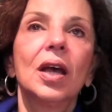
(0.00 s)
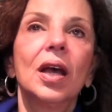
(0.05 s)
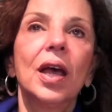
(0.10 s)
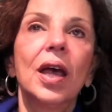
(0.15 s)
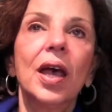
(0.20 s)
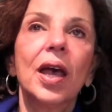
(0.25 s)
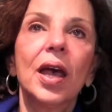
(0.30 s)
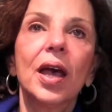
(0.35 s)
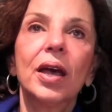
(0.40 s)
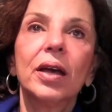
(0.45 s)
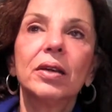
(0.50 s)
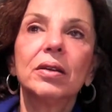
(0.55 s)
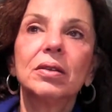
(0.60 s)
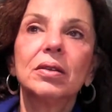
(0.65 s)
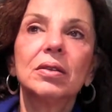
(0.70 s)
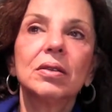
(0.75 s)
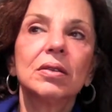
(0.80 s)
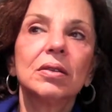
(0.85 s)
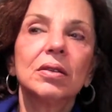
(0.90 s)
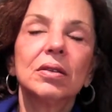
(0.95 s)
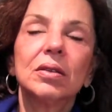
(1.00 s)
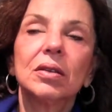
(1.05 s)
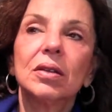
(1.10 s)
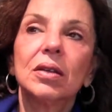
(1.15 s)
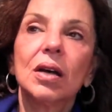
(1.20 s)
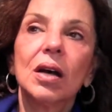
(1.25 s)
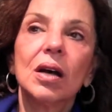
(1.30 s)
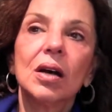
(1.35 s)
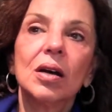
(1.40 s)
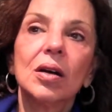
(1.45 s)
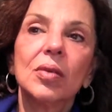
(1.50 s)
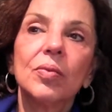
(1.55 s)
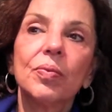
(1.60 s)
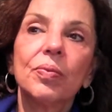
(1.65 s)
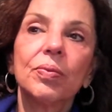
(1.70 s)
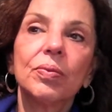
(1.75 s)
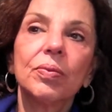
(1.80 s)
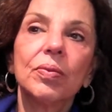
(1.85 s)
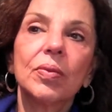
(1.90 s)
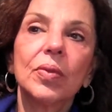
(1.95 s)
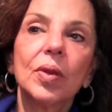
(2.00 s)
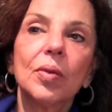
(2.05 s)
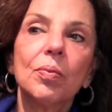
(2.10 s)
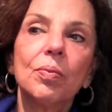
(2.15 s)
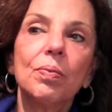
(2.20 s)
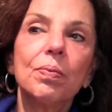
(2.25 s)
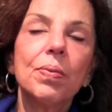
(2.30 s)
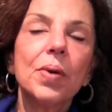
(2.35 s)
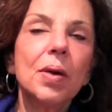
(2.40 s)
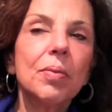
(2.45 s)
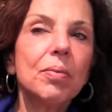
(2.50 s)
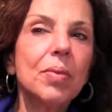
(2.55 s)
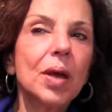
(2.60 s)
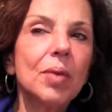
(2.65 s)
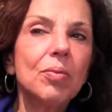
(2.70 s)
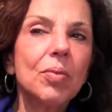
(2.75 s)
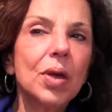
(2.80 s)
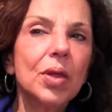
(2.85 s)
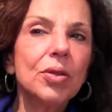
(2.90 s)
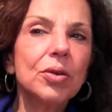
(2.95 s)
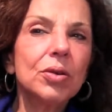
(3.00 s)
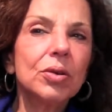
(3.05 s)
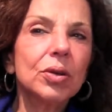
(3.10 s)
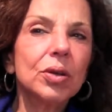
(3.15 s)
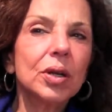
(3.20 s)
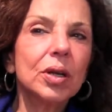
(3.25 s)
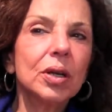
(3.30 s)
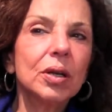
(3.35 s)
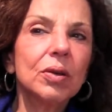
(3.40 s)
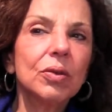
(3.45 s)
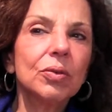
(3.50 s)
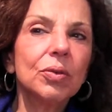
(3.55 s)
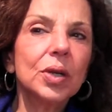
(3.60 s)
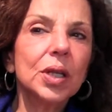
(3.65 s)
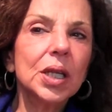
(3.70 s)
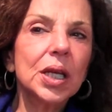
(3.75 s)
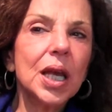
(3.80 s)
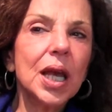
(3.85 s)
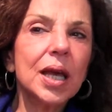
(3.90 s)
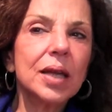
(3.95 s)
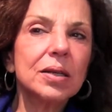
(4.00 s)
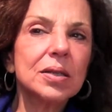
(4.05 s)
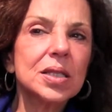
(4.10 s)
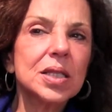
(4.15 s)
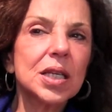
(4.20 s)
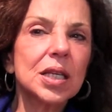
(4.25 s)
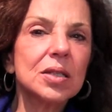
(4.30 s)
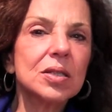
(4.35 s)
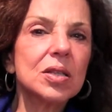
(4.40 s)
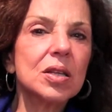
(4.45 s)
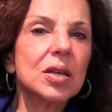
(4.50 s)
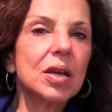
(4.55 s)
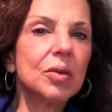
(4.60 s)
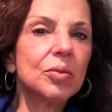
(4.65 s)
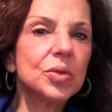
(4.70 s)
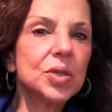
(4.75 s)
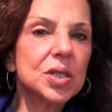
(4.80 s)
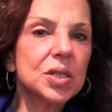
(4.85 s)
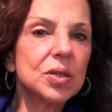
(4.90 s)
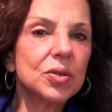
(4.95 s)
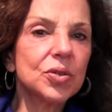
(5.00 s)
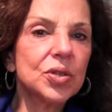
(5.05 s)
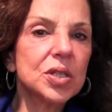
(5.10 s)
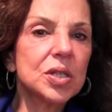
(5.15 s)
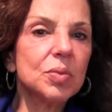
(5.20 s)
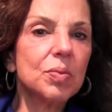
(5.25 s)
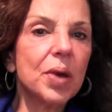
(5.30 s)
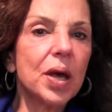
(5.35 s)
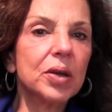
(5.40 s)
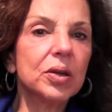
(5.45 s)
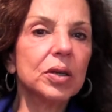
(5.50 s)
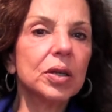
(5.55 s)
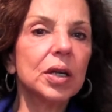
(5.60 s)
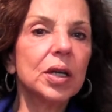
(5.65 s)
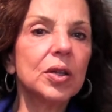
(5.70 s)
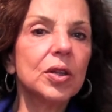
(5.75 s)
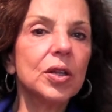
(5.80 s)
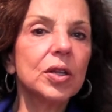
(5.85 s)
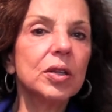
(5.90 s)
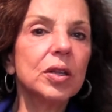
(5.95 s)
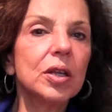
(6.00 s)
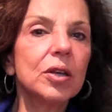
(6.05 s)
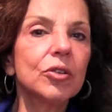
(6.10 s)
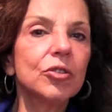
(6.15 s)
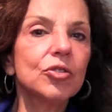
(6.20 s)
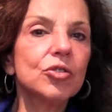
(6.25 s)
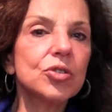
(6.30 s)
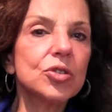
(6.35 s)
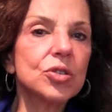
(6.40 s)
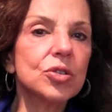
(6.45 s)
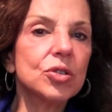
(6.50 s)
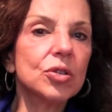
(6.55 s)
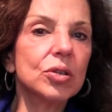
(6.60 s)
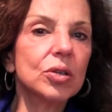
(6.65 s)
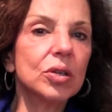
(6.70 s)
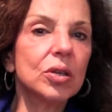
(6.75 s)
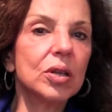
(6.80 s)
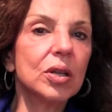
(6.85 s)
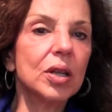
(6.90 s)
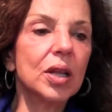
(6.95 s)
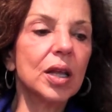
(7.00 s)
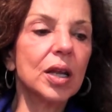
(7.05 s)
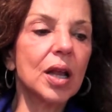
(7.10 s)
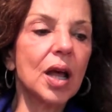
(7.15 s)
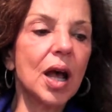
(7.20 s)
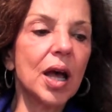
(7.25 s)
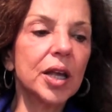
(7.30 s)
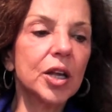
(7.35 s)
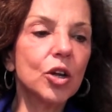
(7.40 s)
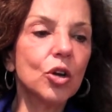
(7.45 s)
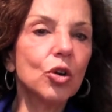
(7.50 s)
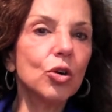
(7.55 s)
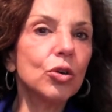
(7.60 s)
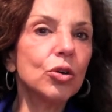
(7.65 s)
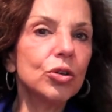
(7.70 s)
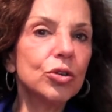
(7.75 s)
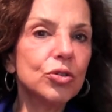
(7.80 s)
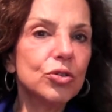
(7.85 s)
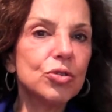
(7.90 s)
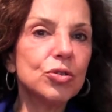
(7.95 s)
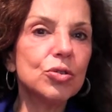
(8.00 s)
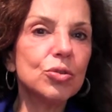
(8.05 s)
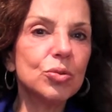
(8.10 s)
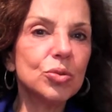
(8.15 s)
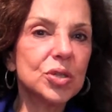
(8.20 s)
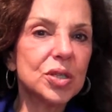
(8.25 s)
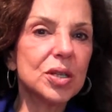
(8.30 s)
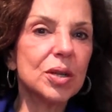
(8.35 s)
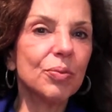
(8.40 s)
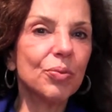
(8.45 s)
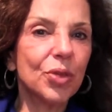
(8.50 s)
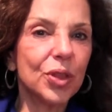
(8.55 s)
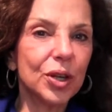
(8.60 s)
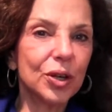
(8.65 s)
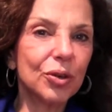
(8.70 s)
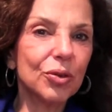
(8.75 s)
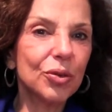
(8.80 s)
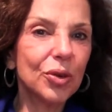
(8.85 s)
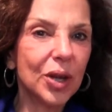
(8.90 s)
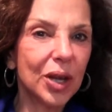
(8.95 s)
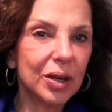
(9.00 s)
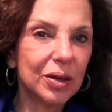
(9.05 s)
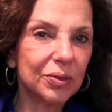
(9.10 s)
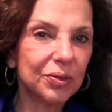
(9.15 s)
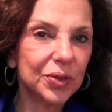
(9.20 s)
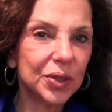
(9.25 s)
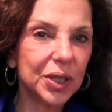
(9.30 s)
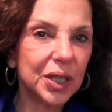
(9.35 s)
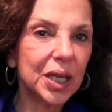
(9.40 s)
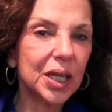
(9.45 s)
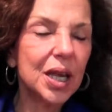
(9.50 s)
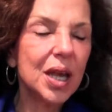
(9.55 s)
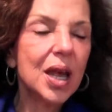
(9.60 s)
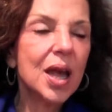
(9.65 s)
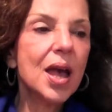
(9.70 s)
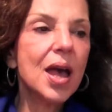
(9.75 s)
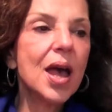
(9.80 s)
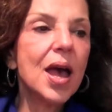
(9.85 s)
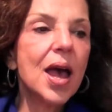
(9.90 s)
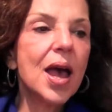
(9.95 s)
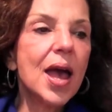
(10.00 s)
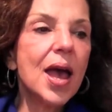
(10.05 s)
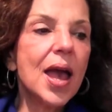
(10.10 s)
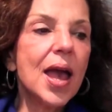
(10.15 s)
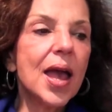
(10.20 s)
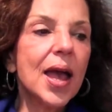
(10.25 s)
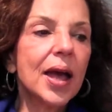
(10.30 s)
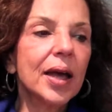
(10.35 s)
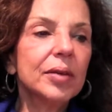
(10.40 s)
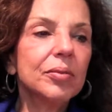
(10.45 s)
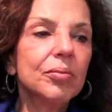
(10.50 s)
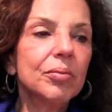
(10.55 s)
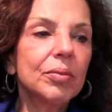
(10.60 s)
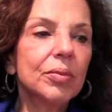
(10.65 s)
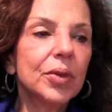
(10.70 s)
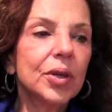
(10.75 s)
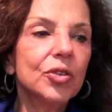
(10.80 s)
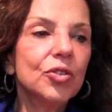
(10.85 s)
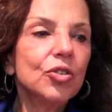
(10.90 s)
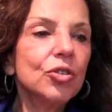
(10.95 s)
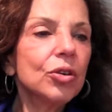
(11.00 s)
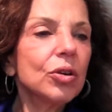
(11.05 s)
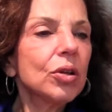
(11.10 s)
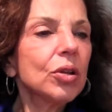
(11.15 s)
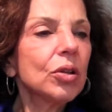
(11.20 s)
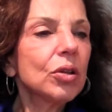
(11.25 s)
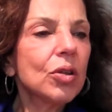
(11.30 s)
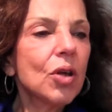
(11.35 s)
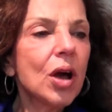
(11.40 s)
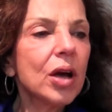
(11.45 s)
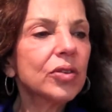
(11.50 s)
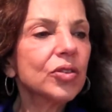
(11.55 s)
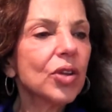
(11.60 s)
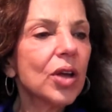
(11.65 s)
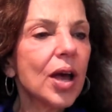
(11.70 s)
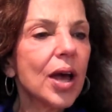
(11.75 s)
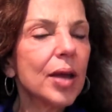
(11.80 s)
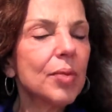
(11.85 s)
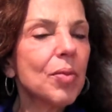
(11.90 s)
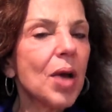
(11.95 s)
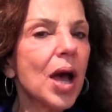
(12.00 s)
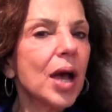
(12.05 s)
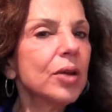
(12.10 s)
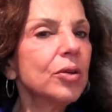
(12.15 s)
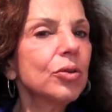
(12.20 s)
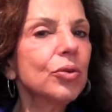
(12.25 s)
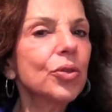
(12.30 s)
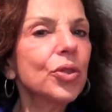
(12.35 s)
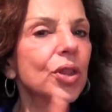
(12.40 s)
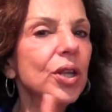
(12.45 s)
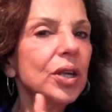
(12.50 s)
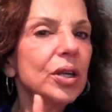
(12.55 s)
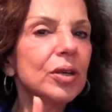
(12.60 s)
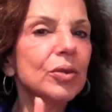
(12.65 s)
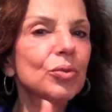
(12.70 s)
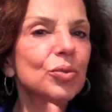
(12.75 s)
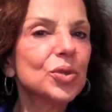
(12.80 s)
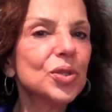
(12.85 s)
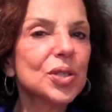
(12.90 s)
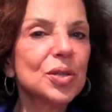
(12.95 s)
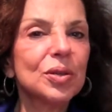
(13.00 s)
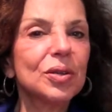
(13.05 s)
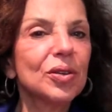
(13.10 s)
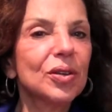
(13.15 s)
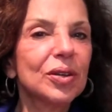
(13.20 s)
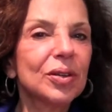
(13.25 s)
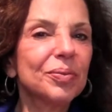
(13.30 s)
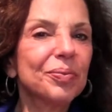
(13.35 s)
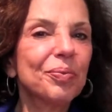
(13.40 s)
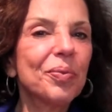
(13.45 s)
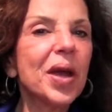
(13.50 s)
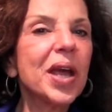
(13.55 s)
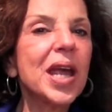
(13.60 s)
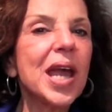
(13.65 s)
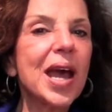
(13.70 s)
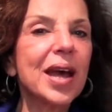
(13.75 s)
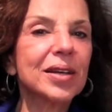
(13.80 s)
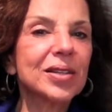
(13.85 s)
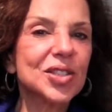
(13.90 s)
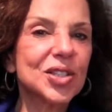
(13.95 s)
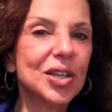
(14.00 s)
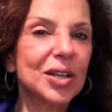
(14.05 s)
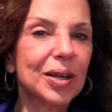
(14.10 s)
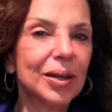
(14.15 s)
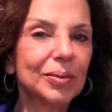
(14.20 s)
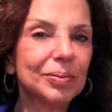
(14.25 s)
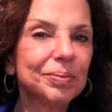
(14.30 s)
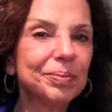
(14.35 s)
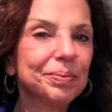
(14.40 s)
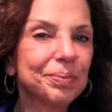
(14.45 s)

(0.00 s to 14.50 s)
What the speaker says: But my mother really had a sense that I was serious about it. And I think they understood that I could do something creatively. And it took a long time. I don't think it was by accident